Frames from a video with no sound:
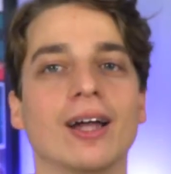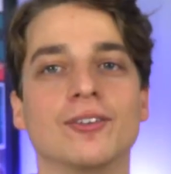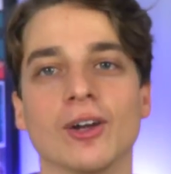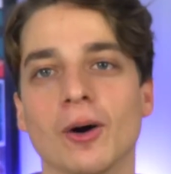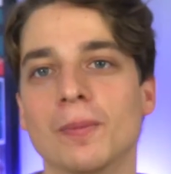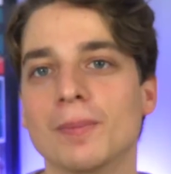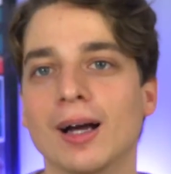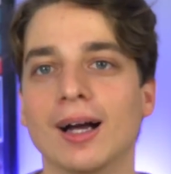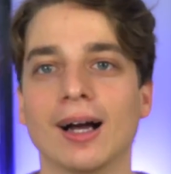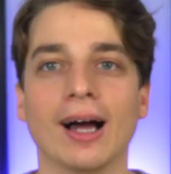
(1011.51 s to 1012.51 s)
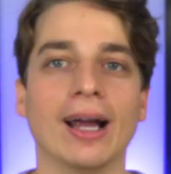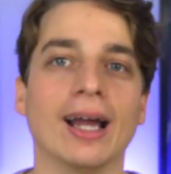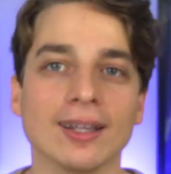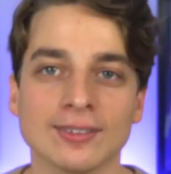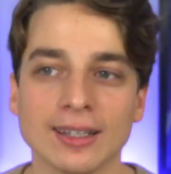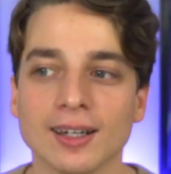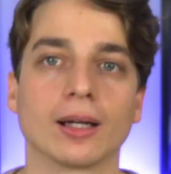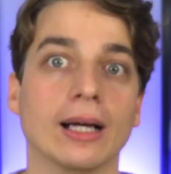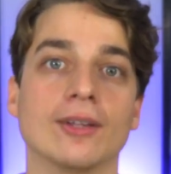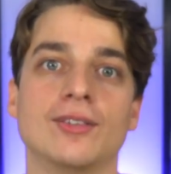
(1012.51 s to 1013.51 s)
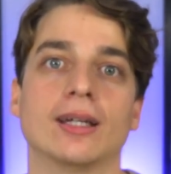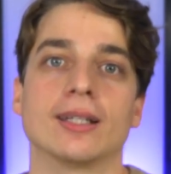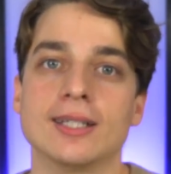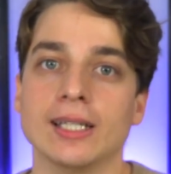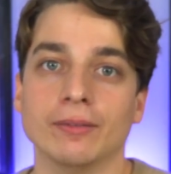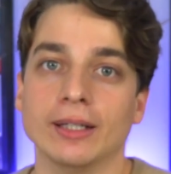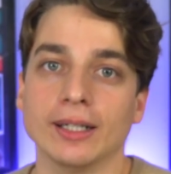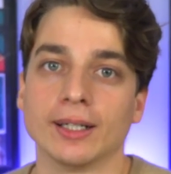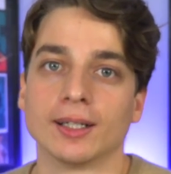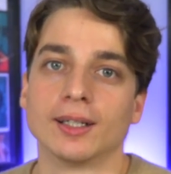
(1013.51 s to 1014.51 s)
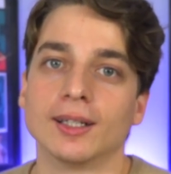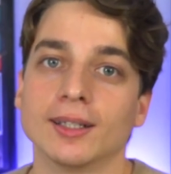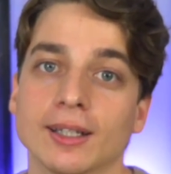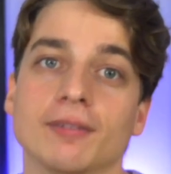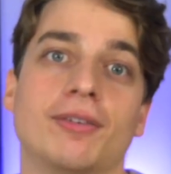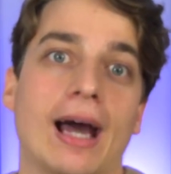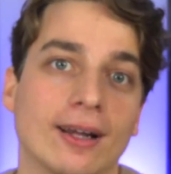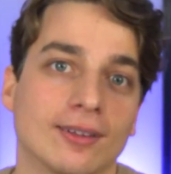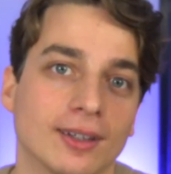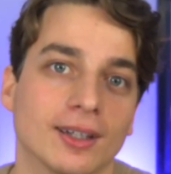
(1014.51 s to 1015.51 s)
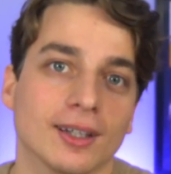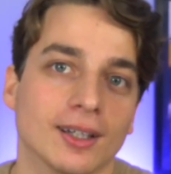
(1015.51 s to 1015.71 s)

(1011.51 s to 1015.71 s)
And so I exit and I see on the T V that in fact,